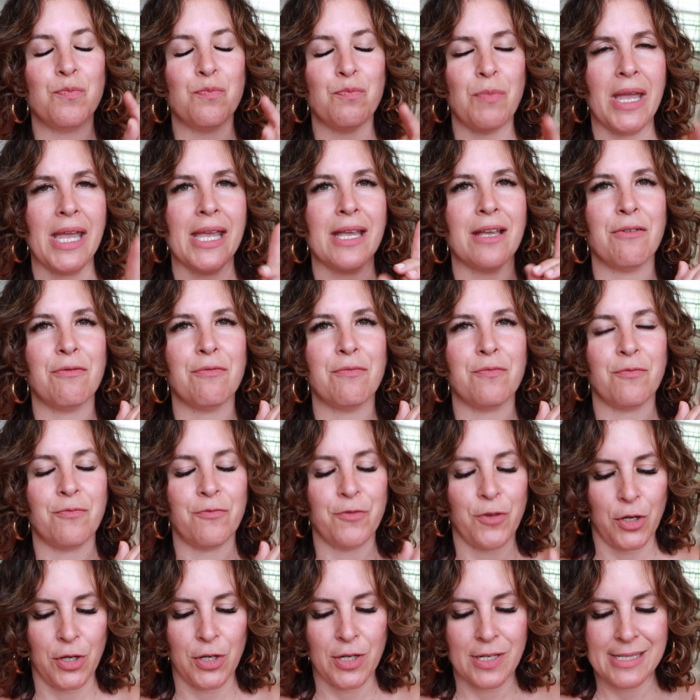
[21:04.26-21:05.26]
make
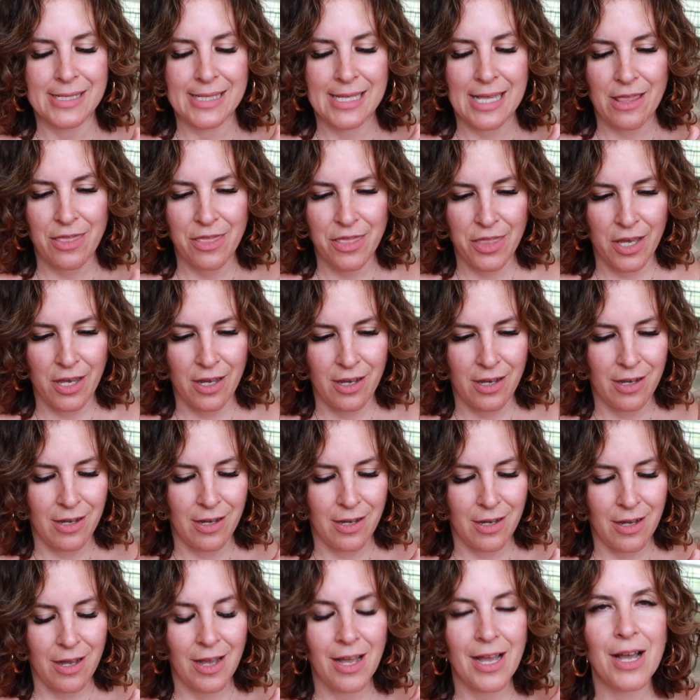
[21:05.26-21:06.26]
first
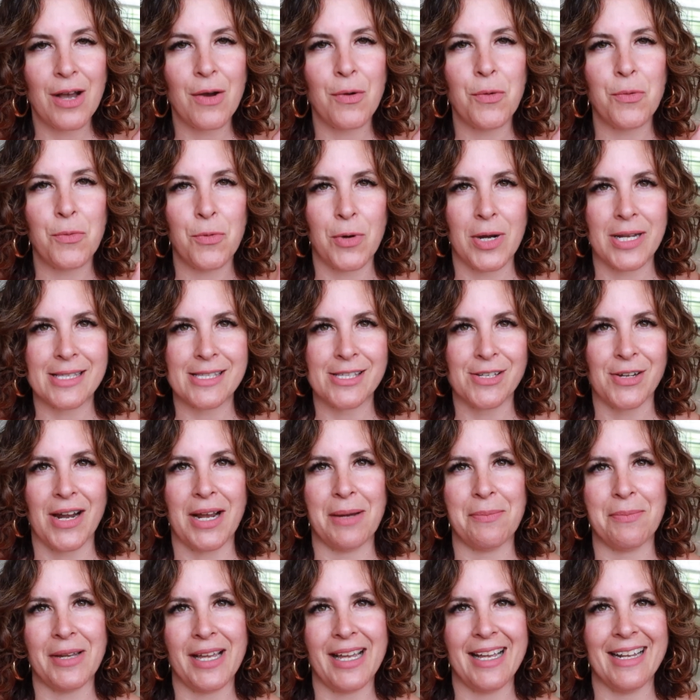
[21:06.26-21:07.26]
the one
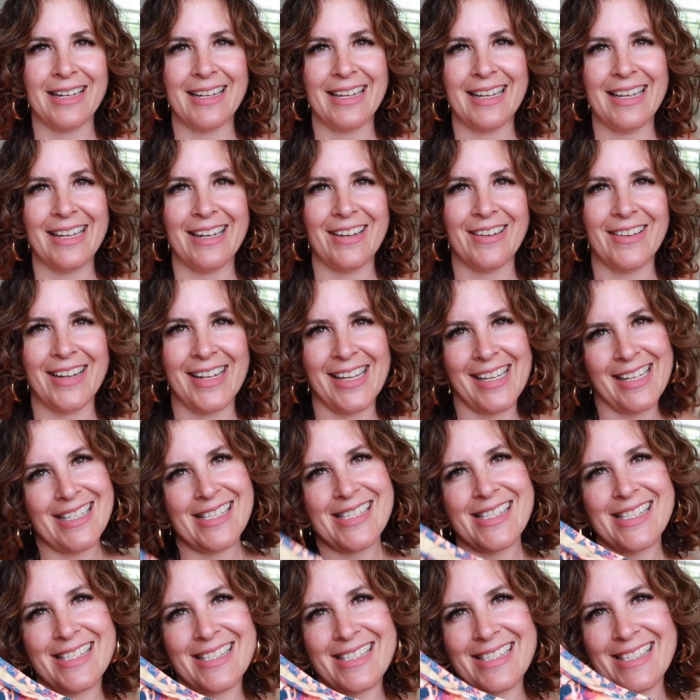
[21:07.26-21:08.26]
strap, and here is
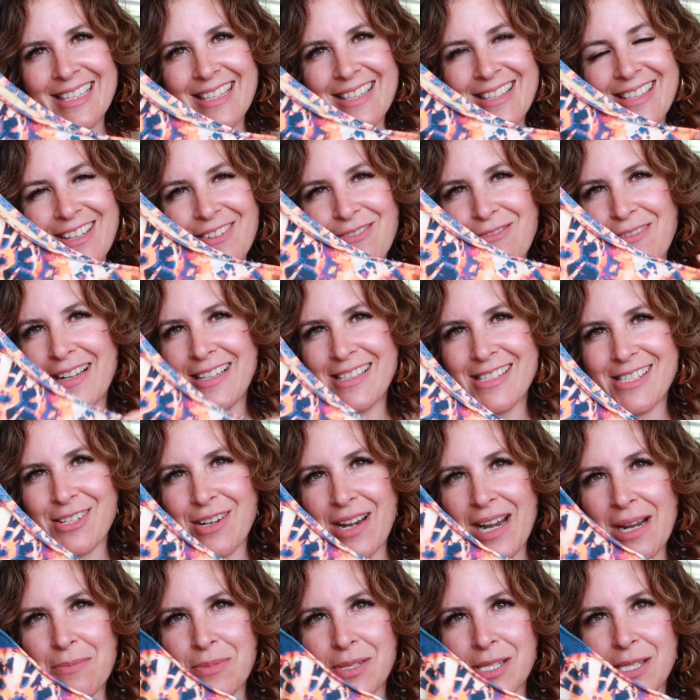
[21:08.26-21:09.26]
the one
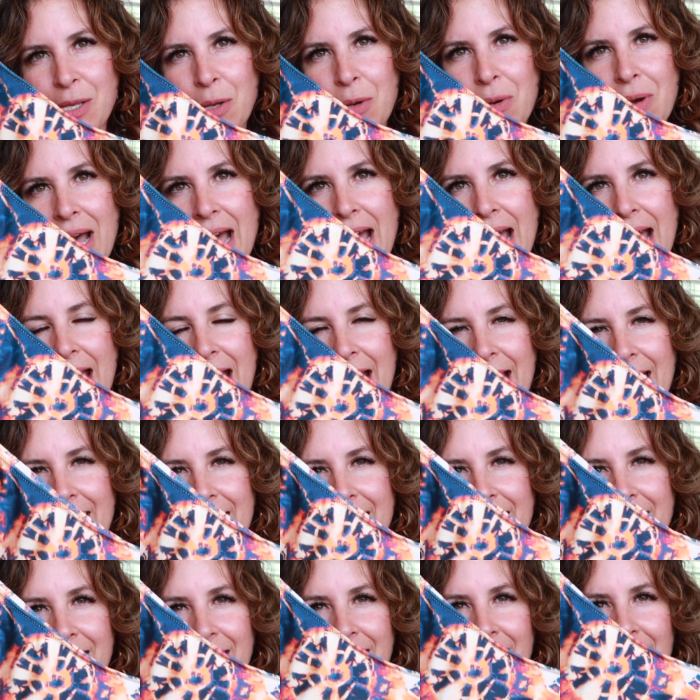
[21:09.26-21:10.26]
strap. So
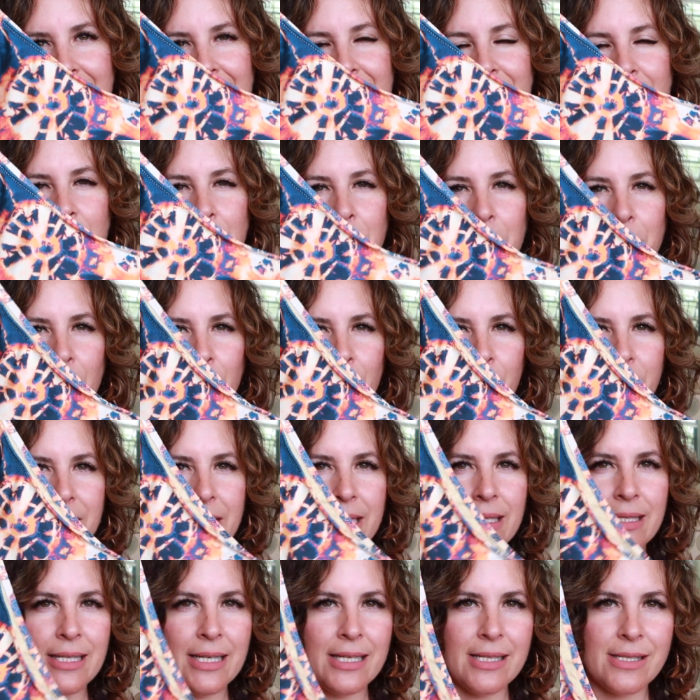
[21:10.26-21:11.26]
I
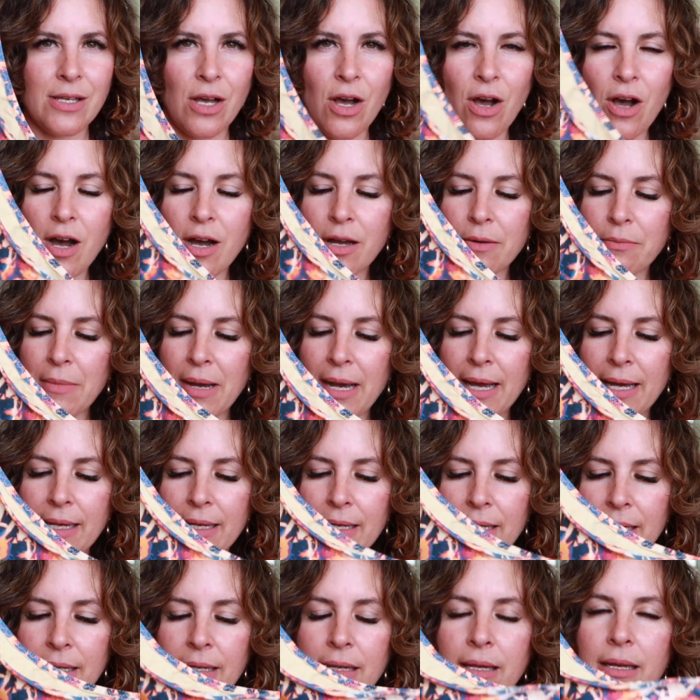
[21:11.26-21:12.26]
posted this on
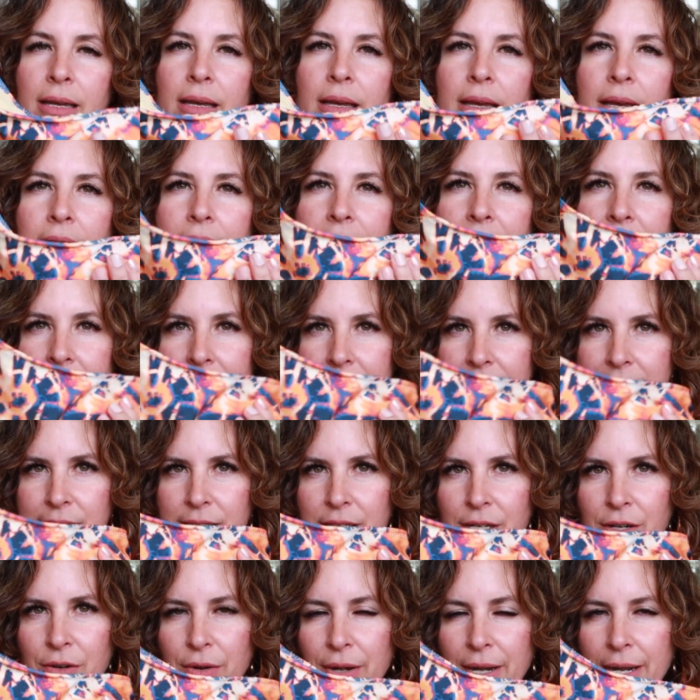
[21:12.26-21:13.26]
my
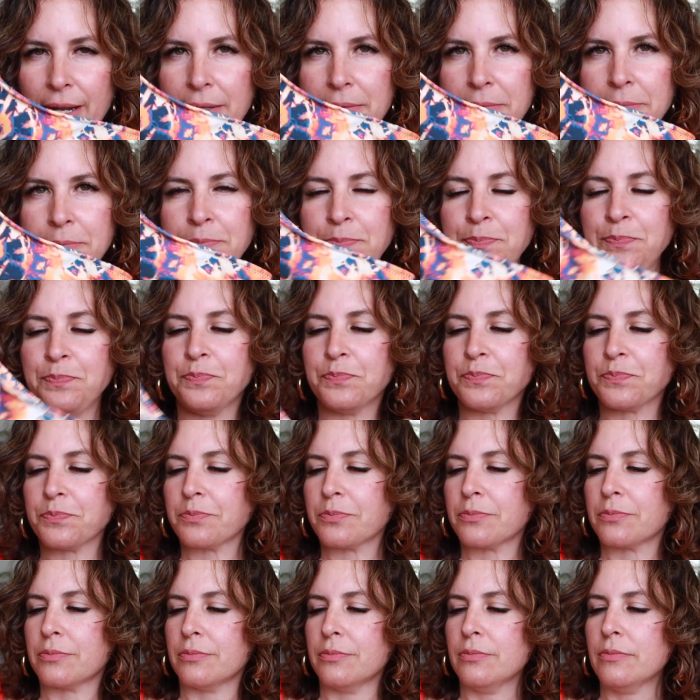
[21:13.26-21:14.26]
Instagram
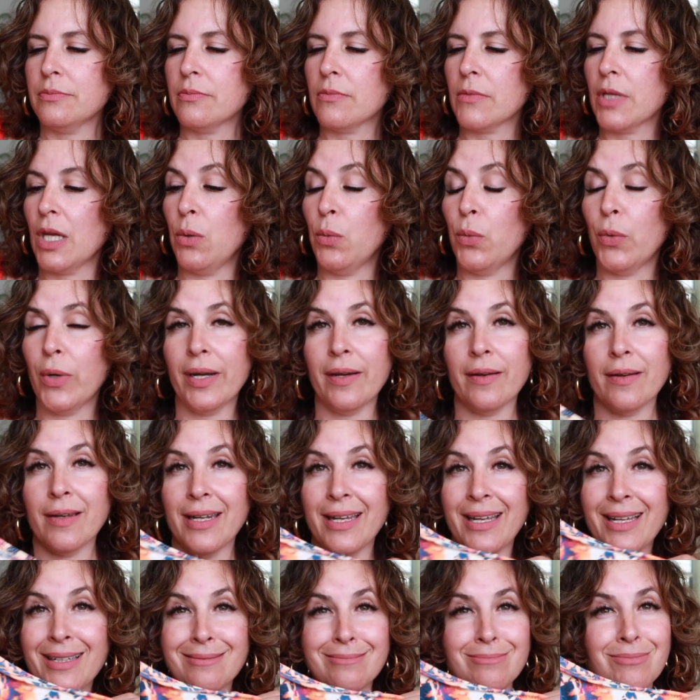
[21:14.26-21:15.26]
wearing
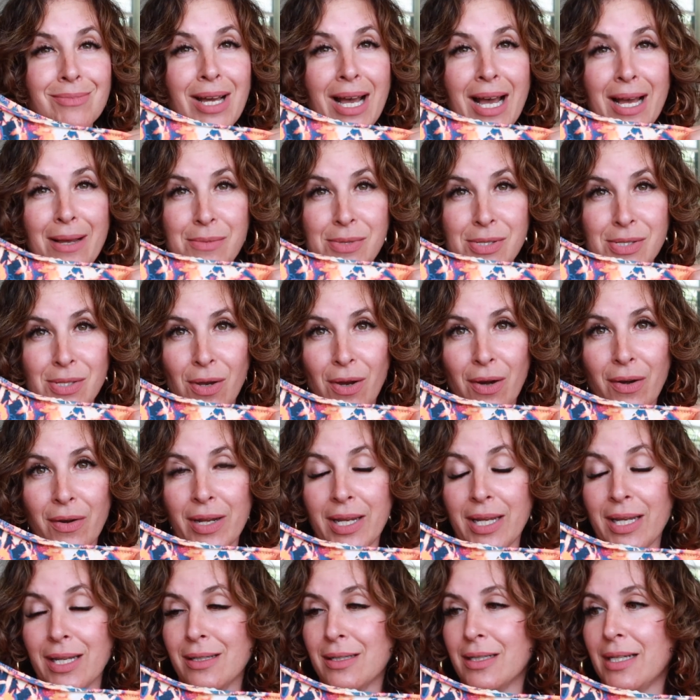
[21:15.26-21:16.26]
it. I'm
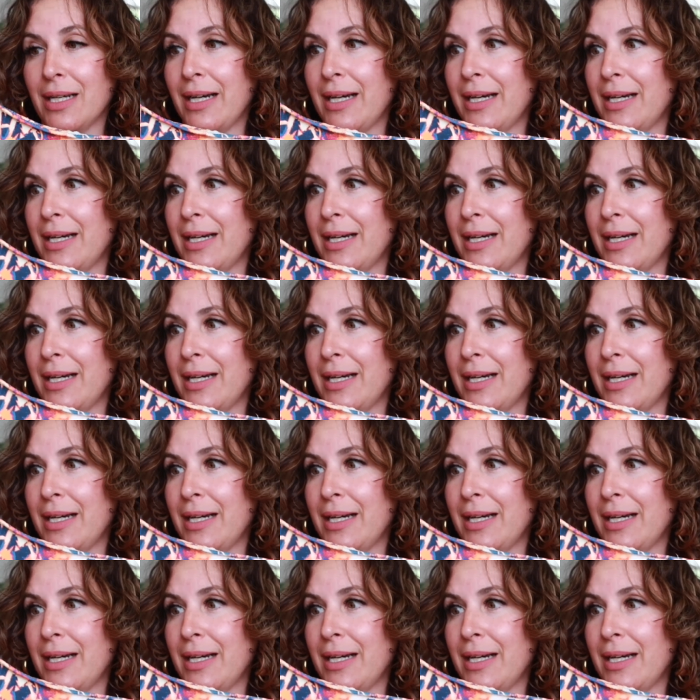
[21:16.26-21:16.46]
sorry,